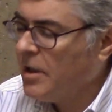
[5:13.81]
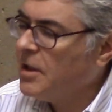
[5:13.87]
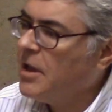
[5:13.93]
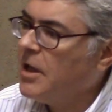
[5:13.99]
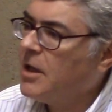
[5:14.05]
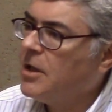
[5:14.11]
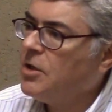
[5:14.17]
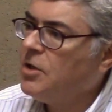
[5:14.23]

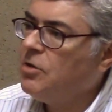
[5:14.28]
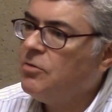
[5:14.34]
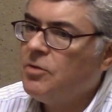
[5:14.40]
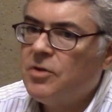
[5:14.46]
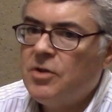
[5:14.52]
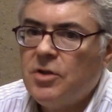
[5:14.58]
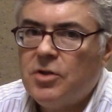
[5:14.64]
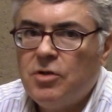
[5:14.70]
They can
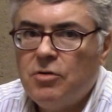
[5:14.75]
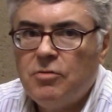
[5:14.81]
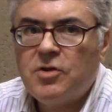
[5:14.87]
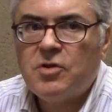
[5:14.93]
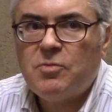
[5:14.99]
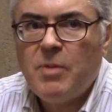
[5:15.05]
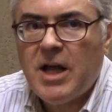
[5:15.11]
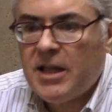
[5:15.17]
use these new
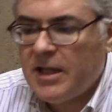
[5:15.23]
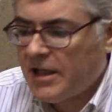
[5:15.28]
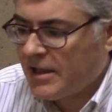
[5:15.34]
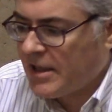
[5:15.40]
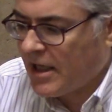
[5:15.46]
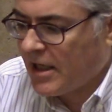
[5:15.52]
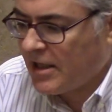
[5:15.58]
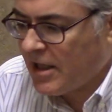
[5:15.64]
smelling
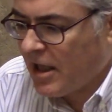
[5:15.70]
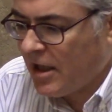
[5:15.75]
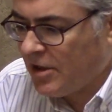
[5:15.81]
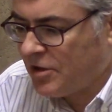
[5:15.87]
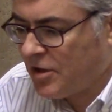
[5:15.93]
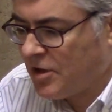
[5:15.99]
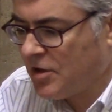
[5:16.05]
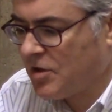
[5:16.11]

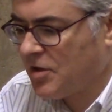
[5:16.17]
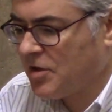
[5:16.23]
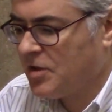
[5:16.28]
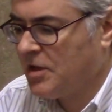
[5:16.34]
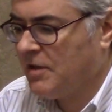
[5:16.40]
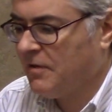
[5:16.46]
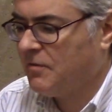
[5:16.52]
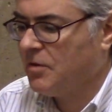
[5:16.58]
technologies to
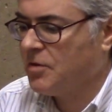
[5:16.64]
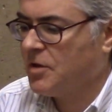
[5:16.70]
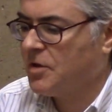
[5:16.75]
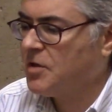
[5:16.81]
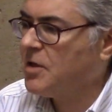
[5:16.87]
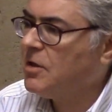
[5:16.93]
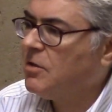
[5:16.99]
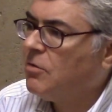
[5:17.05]
see if there's a
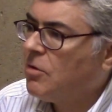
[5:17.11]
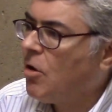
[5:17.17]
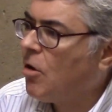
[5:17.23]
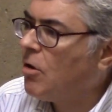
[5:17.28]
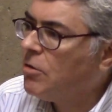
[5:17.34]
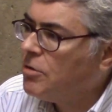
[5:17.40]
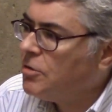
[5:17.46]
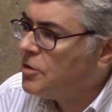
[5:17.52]
single
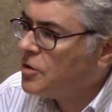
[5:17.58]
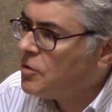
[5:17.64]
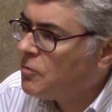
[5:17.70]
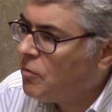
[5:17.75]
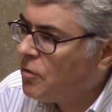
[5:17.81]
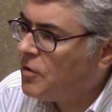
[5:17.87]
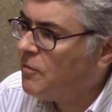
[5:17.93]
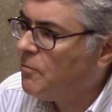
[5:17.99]
cartridge's
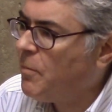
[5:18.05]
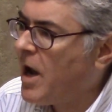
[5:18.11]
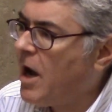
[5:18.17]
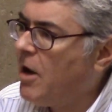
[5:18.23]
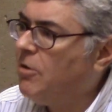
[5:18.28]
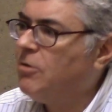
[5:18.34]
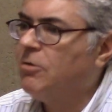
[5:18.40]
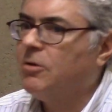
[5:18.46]
worth of
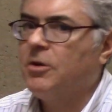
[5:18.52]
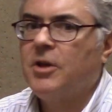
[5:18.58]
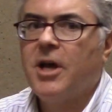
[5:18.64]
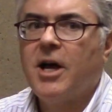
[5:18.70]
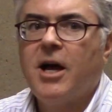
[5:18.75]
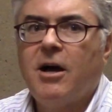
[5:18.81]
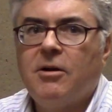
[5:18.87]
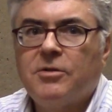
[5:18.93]
powder in the
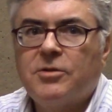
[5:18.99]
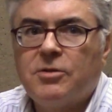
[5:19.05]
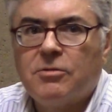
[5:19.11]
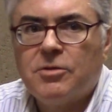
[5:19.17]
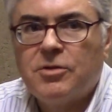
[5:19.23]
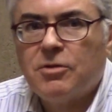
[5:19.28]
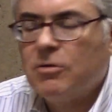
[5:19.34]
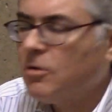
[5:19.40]
house
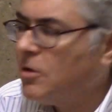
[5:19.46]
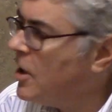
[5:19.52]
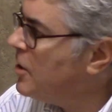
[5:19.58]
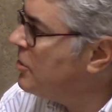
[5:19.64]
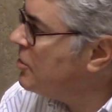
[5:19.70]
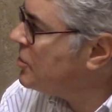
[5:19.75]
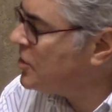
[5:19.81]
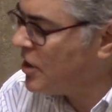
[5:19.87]
or certain
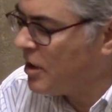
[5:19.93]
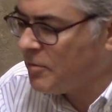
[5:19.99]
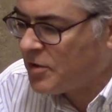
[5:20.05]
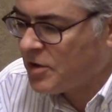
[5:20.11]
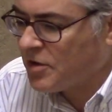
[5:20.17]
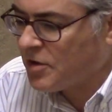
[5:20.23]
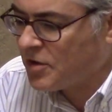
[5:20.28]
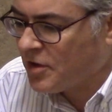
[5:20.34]
other
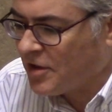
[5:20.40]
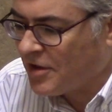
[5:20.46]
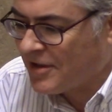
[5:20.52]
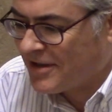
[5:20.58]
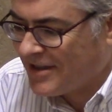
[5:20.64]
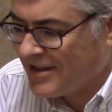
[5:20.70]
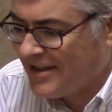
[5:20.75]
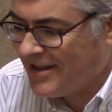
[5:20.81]

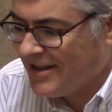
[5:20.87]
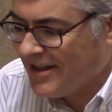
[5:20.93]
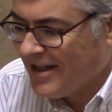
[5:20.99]
substances.